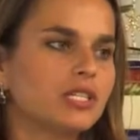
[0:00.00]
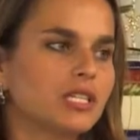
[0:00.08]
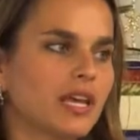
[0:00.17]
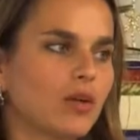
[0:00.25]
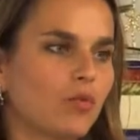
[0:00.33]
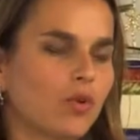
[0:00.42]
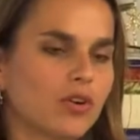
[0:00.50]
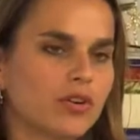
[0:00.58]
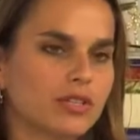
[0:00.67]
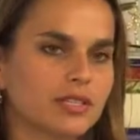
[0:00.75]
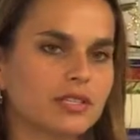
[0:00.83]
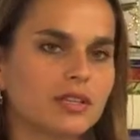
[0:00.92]
to get
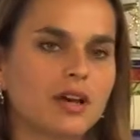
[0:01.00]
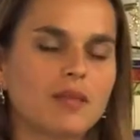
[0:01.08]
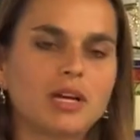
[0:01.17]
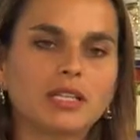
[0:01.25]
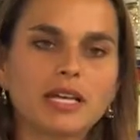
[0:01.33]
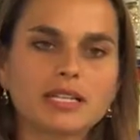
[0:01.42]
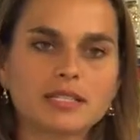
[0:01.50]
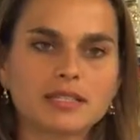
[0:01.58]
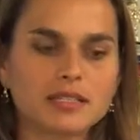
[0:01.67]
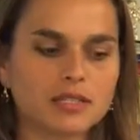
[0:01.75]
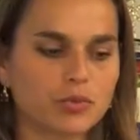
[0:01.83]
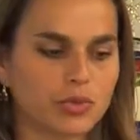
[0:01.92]
worse. Um,
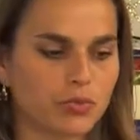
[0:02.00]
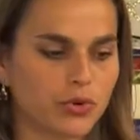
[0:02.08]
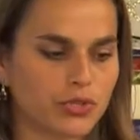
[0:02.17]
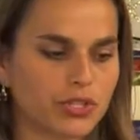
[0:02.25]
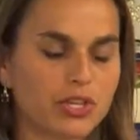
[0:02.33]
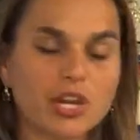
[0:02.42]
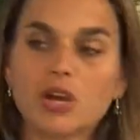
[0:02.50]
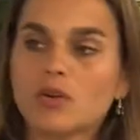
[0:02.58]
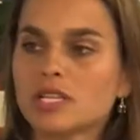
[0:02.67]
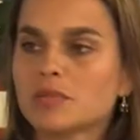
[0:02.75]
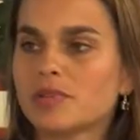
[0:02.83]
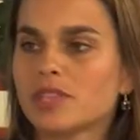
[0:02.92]
Alexis's was worse than
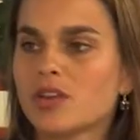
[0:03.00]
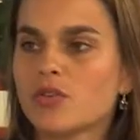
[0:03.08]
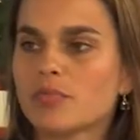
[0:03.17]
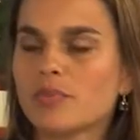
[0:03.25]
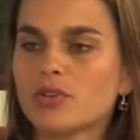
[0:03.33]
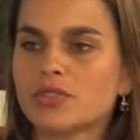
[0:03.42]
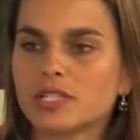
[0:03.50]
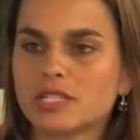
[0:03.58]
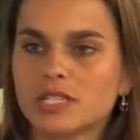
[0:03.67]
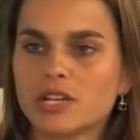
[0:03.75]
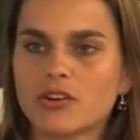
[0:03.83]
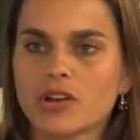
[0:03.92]
Noah's, but they were both
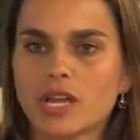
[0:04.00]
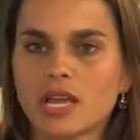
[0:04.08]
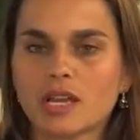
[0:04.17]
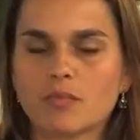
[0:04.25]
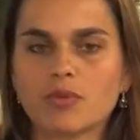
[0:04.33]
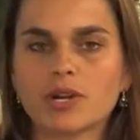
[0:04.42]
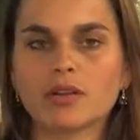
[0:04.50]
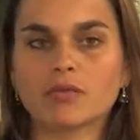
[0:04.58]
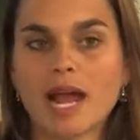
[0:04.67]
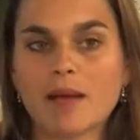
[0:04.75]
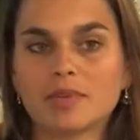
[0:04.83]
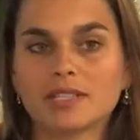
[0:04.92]
deteriorating pretty
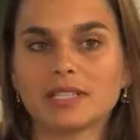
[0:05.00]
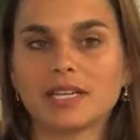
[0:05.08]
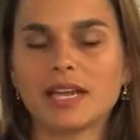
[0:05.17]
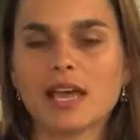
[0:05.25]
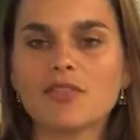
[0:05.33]
rapidly.